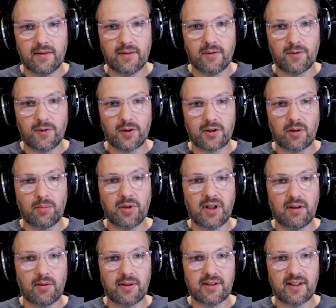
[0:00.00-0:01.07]
First compile
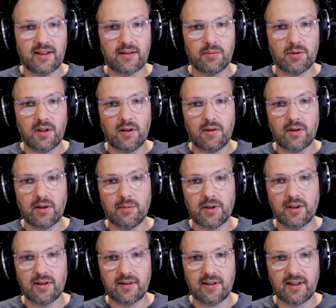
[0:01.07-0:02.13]
always takes a bit longer
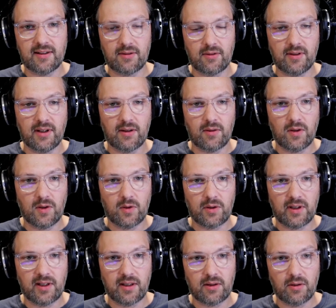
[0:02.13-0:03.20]
because it has to download
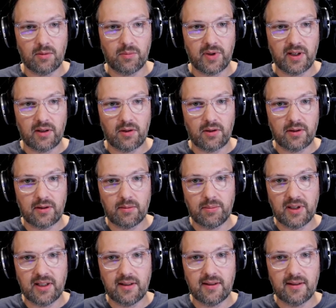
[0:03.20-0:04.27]
and compile all the
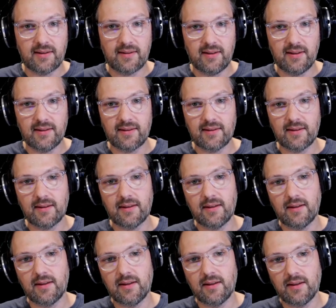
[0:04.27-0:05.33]
dependencies.
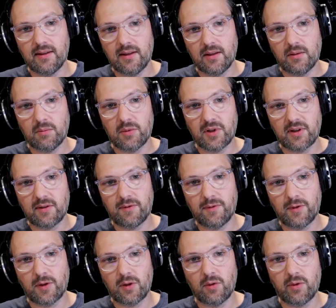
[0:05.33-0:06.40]
But the
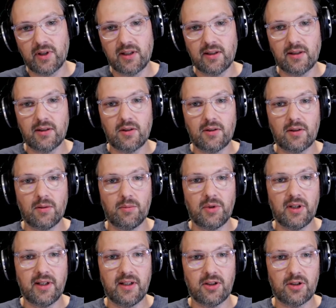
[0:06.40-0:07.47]
following
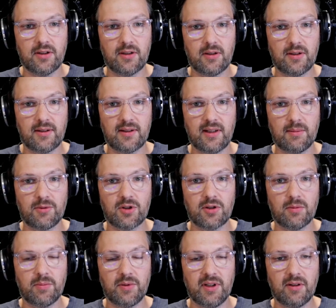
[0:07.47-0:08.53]
compilation steps should
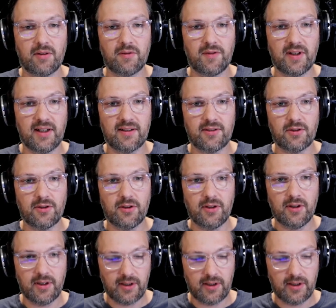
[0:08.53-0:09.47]
be a lot faster.